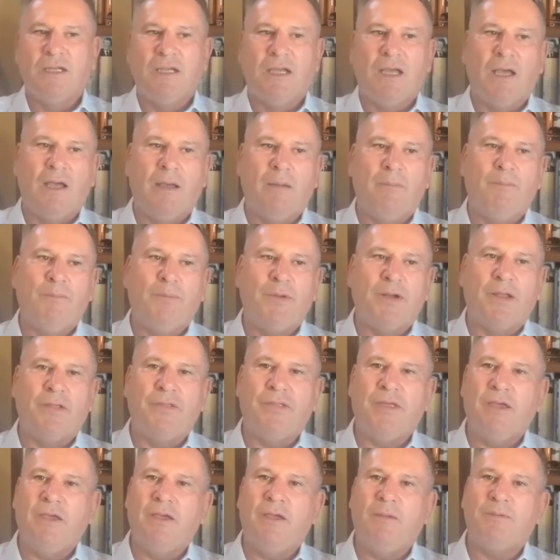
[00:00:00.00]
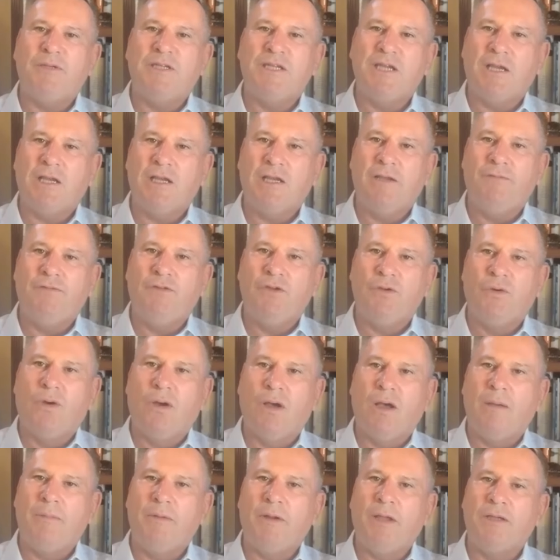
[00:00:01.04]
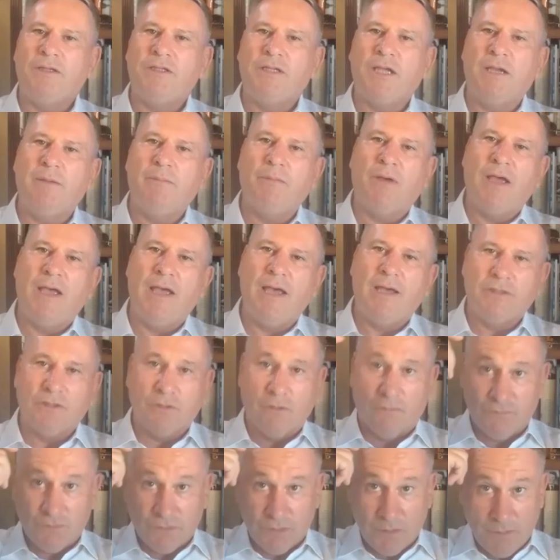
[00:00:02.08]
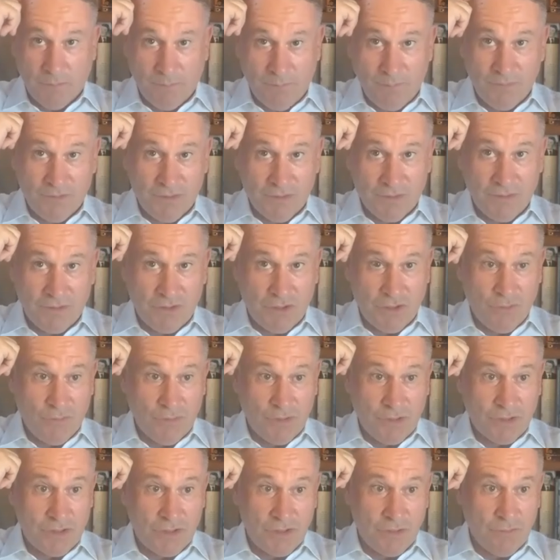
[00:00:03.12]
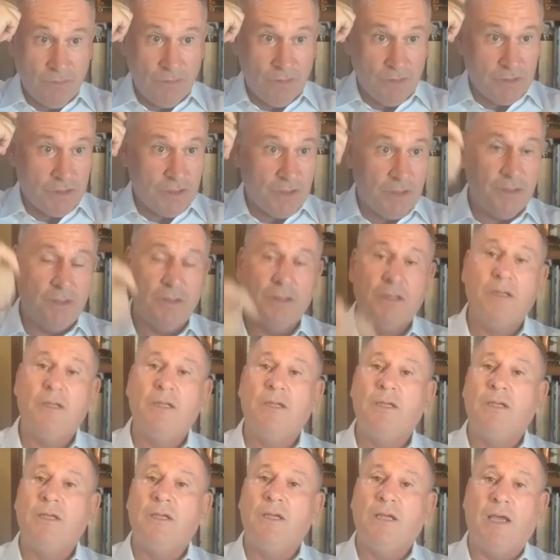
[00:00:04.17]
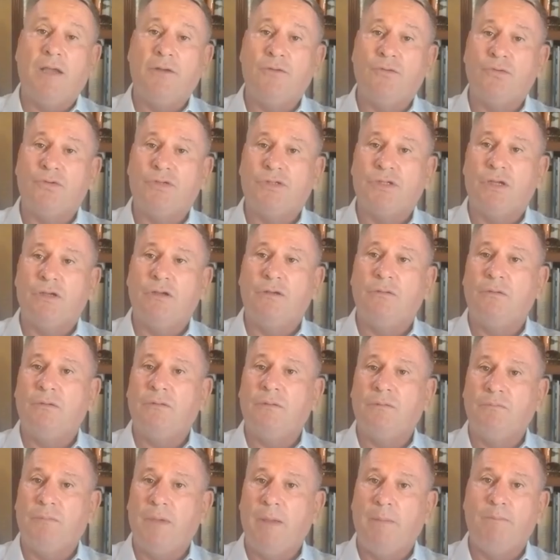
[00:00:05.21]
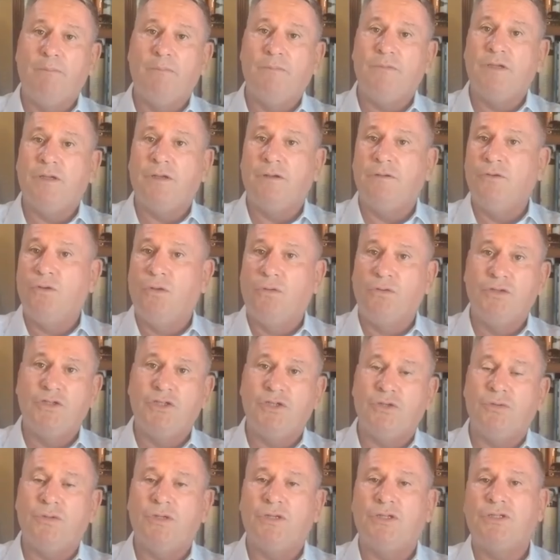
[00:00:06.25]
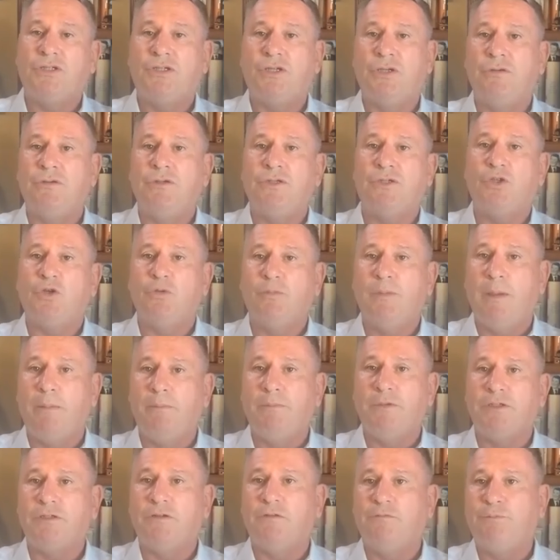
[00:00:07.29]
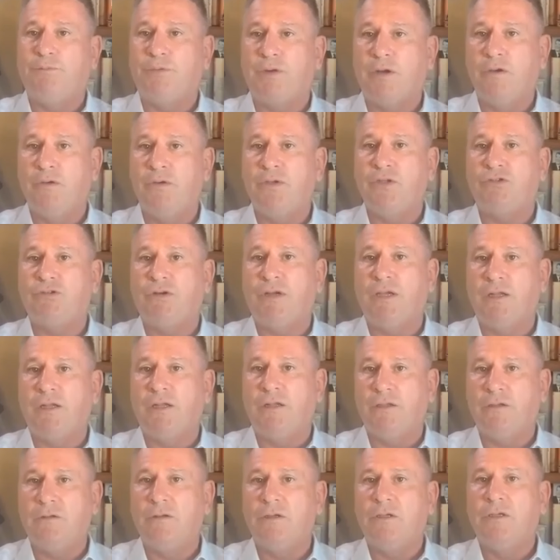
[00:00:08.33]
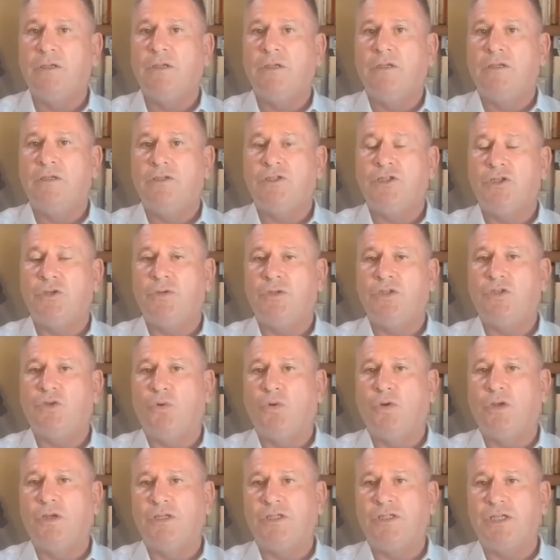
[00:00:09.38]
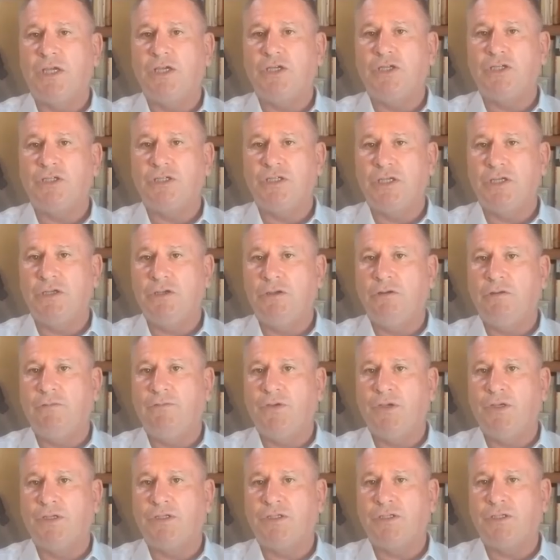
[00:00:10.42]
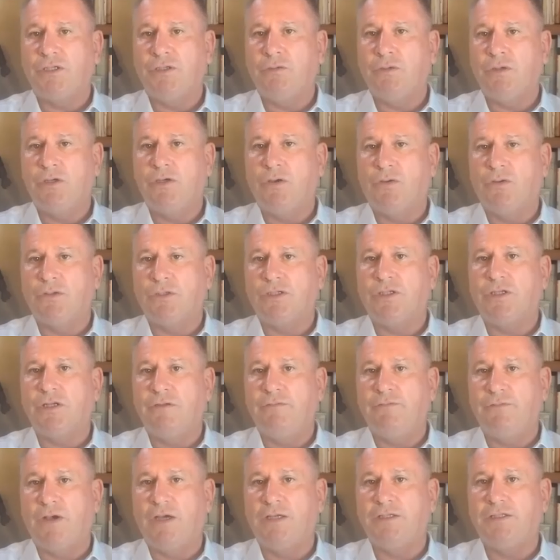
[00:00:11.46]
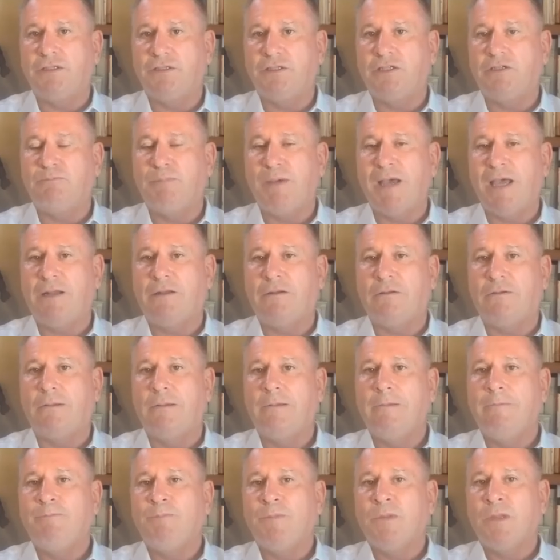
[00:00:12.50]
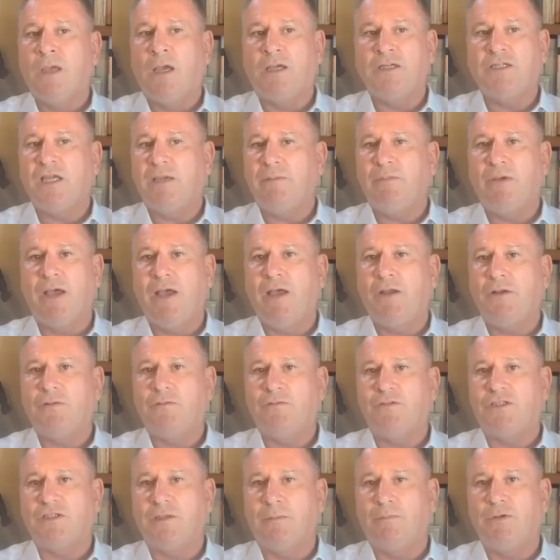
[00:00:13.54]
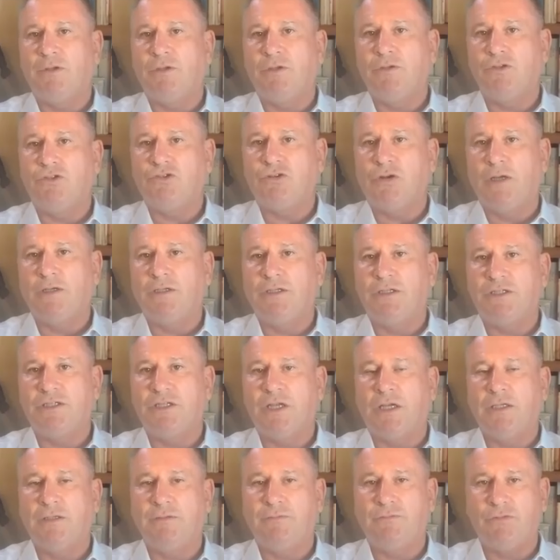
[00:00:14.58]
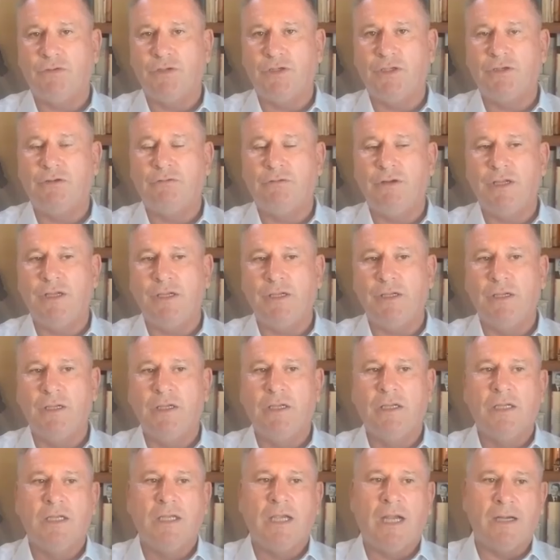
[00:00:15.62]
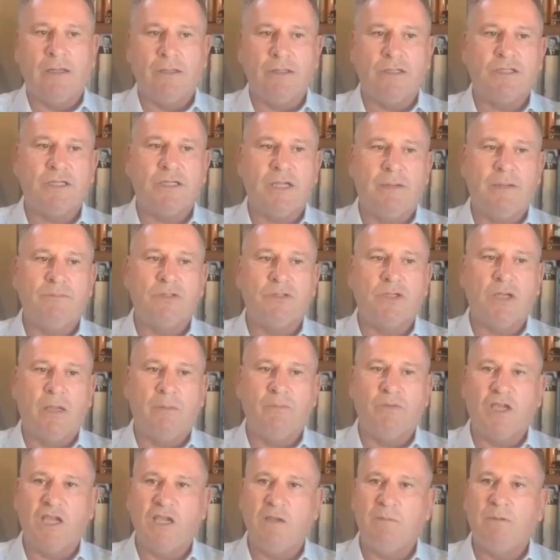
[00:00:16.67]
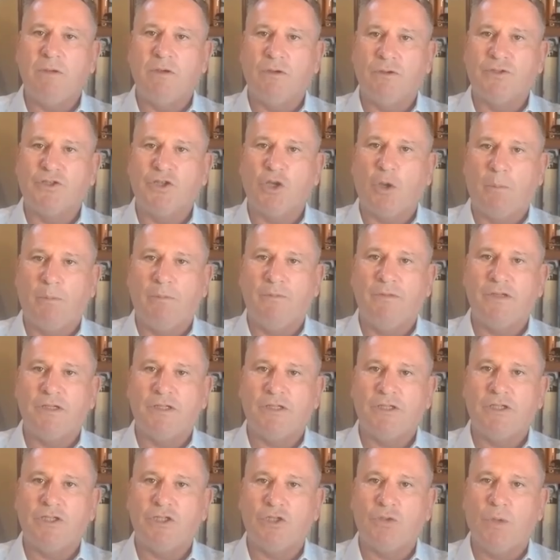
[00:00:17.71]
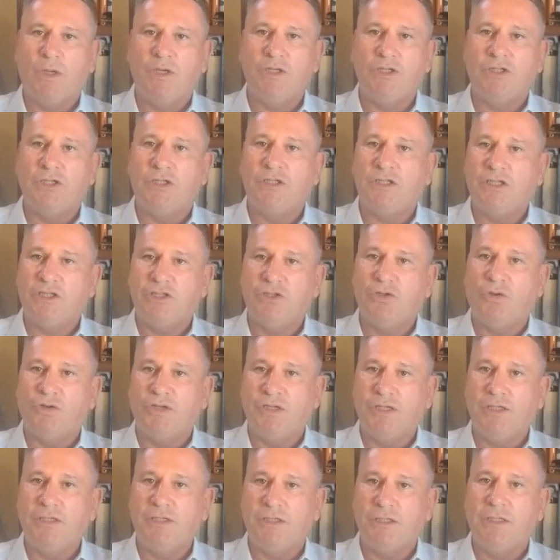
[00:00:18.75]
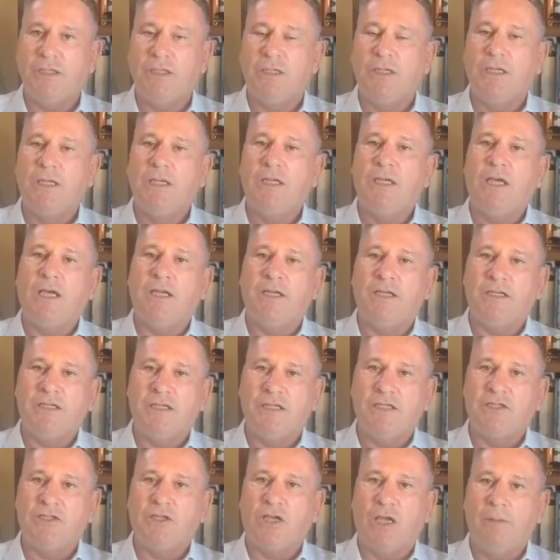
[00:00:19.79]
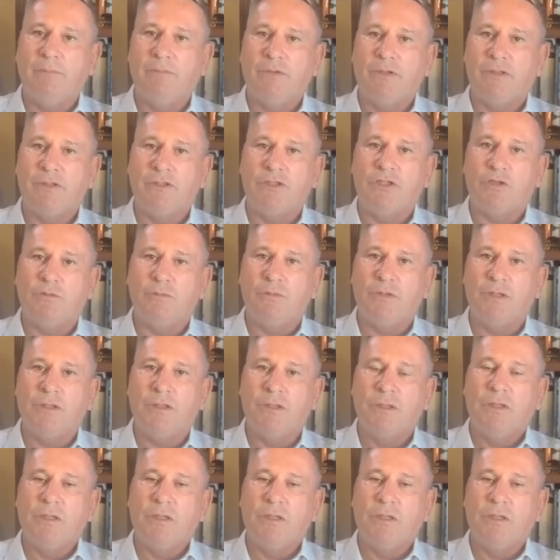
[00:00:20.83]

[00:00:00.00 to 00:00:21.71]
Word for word: Um, but I think particularly if you are, I mean, I take my hat off to, to Jewish students and and also mem you know non-Jewish students who are members of pro-Israel and Jewish organisations in university who are constantly fighting this battle. I take my hat off to somebody who's trying to study for a degree and at the same time keeping on top of this situation because it's not easy and it is time-consuming.